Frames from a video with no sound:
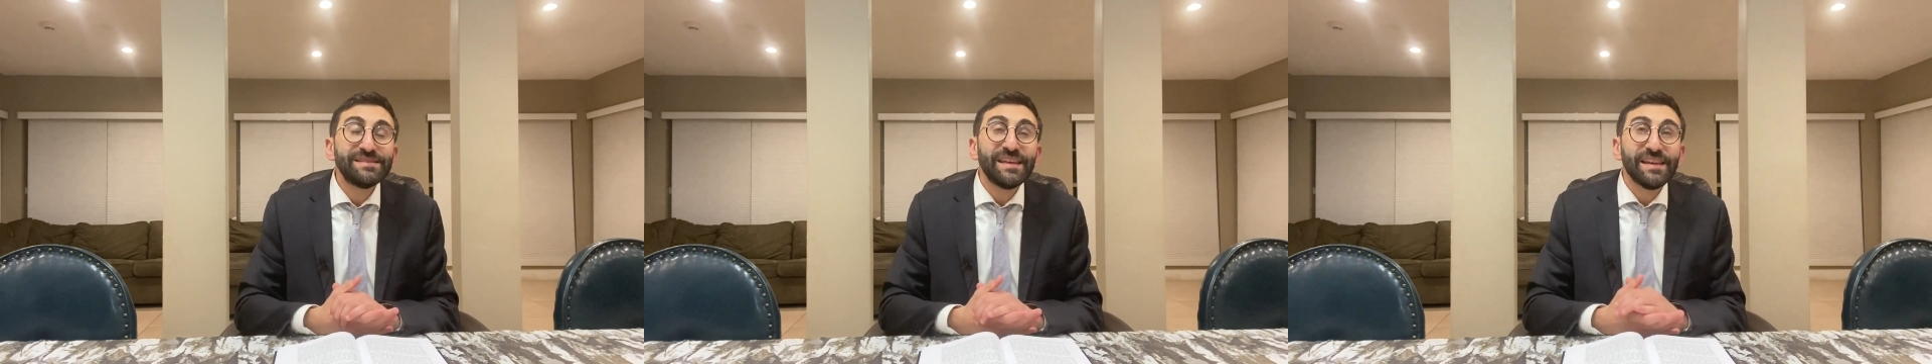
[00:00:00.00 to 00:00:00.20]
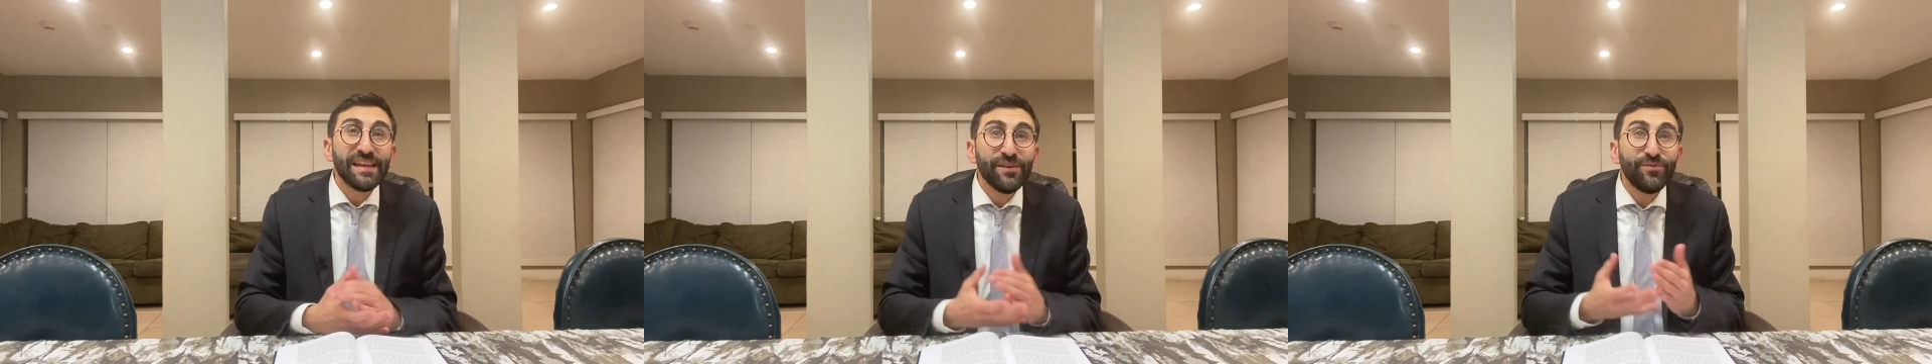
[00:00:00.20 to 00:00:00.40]

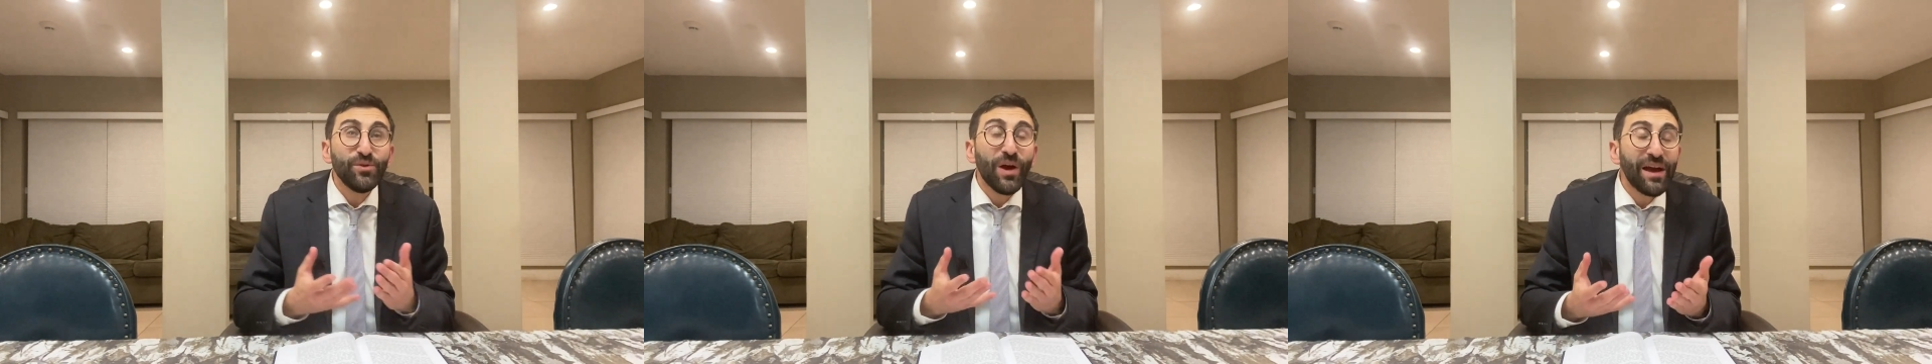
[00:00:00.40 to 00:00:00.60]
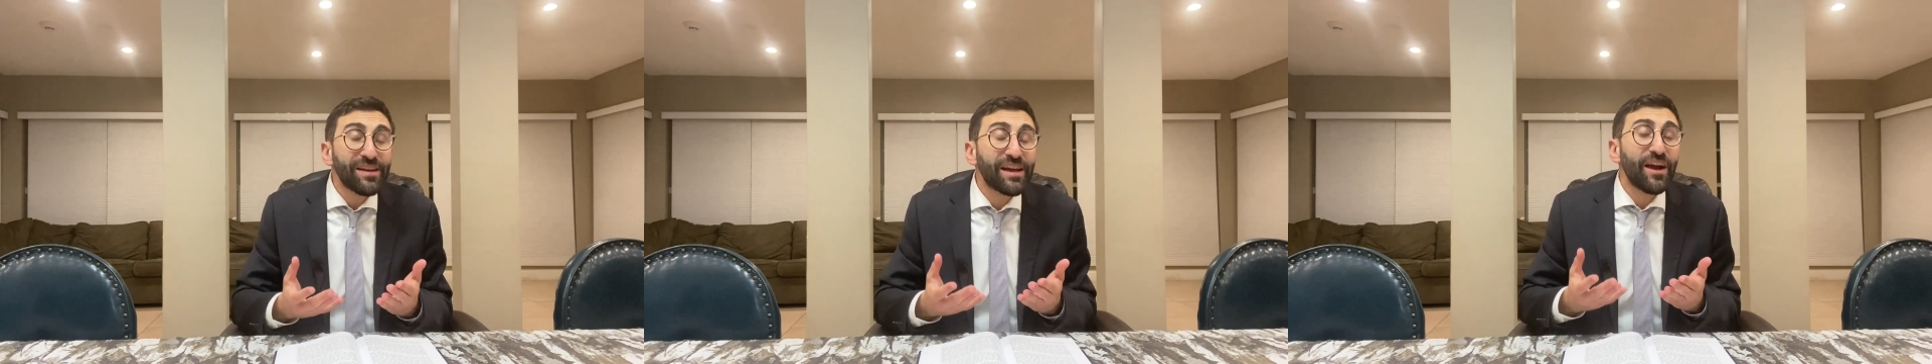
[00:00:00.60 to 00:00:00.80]
that if you
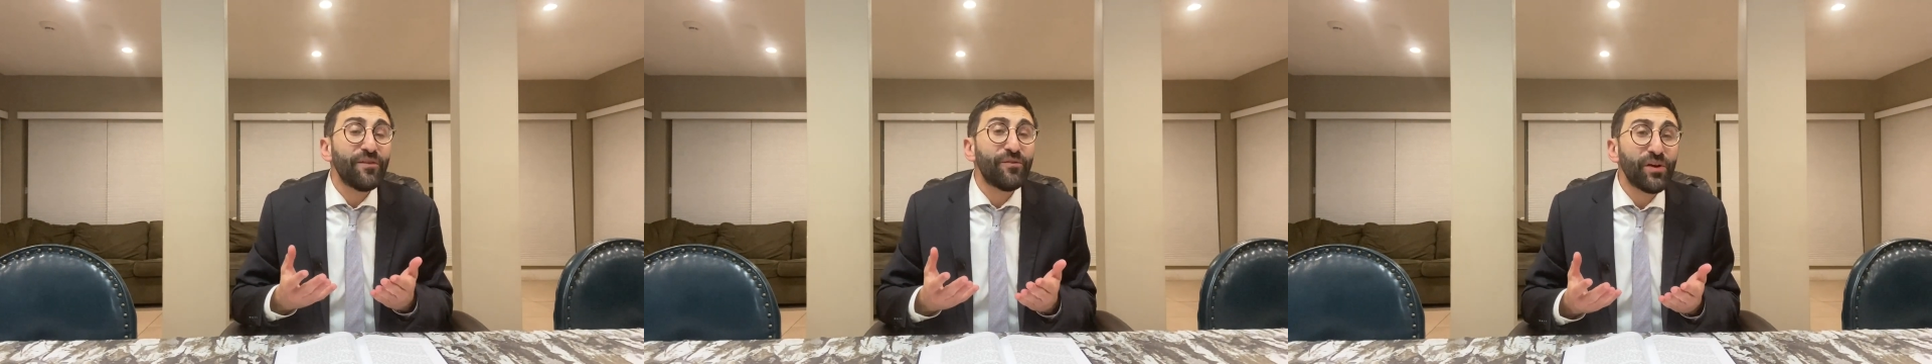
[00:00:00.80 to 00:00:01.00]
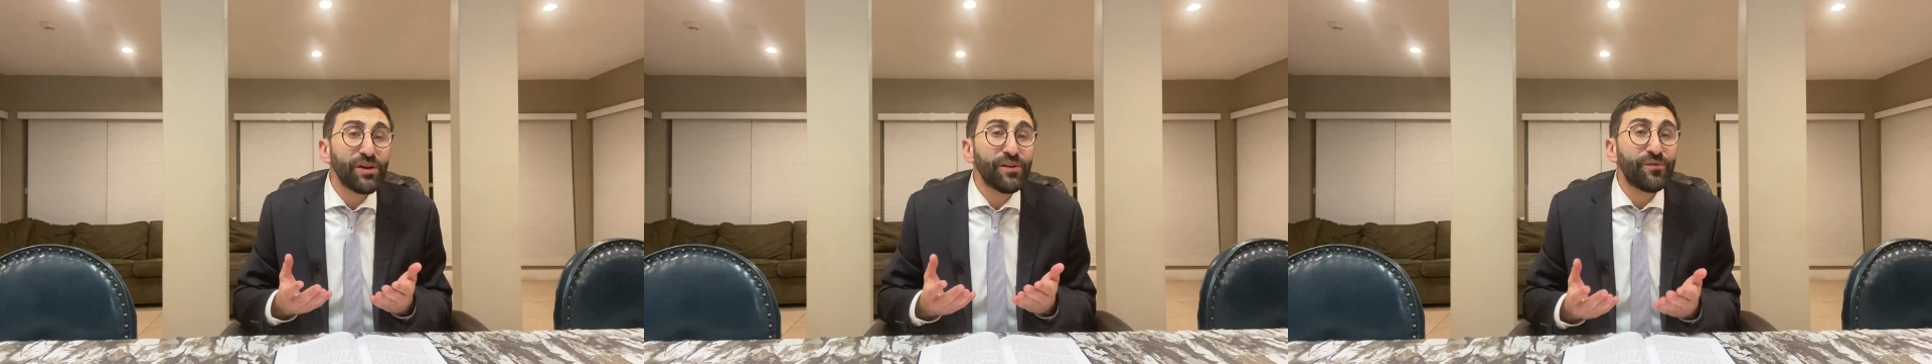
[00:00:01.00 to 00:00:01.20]
had
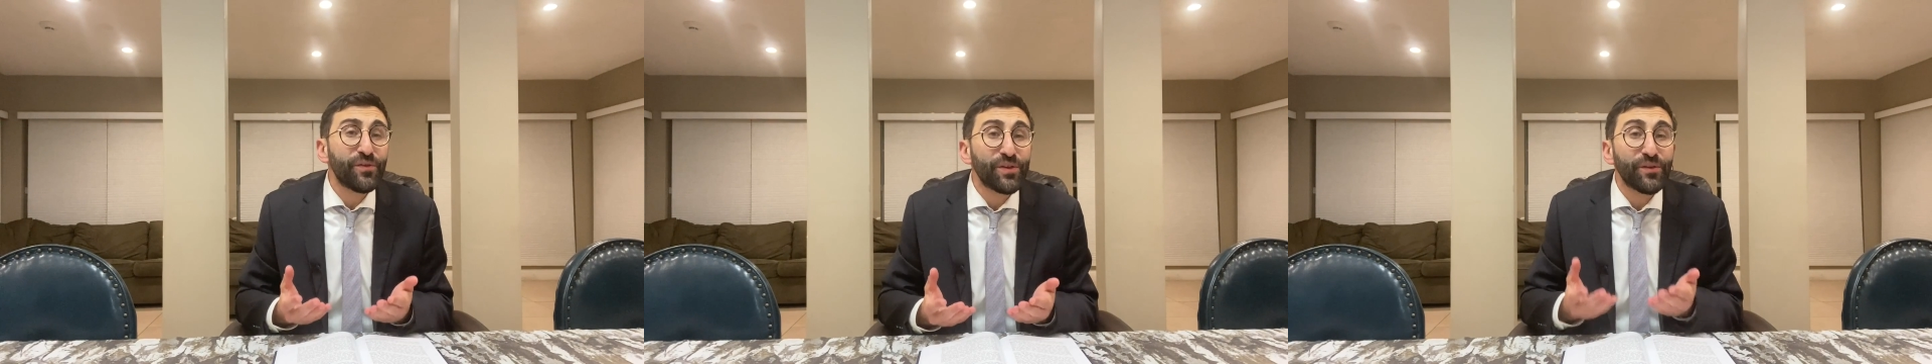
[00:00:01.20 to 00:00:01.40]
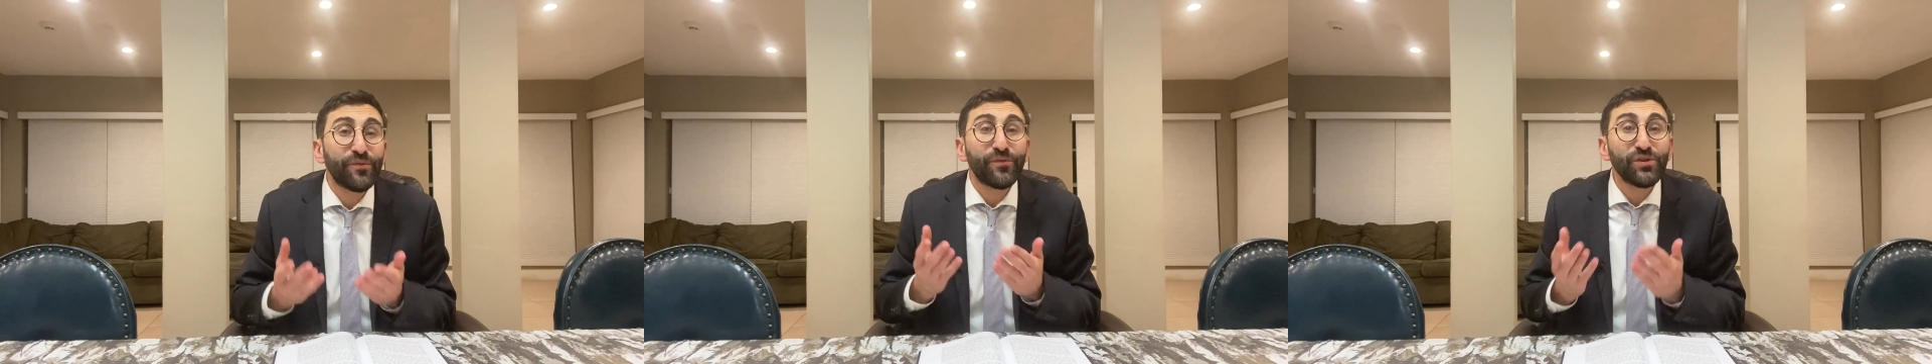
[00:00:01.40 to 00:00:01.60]
kavana for
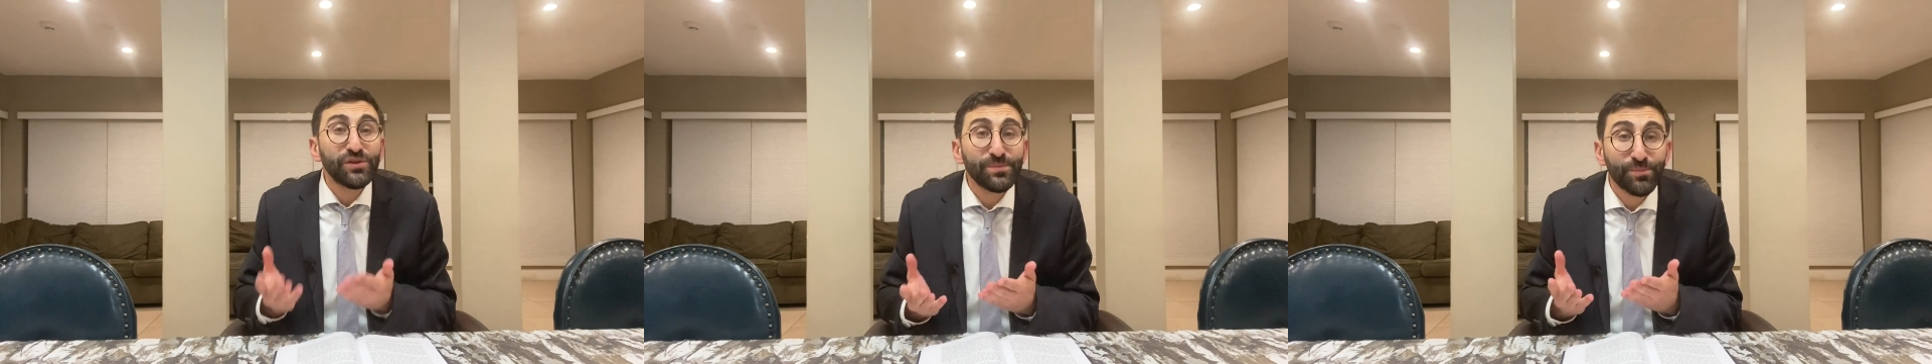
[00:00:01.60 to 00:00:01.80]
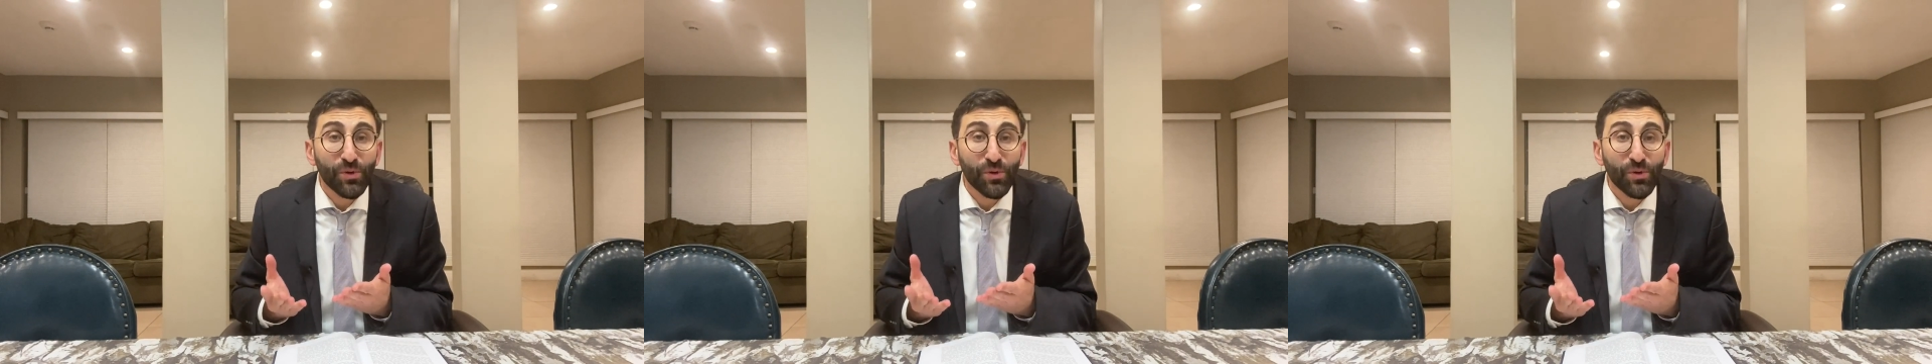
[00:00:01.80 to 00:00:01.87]
the first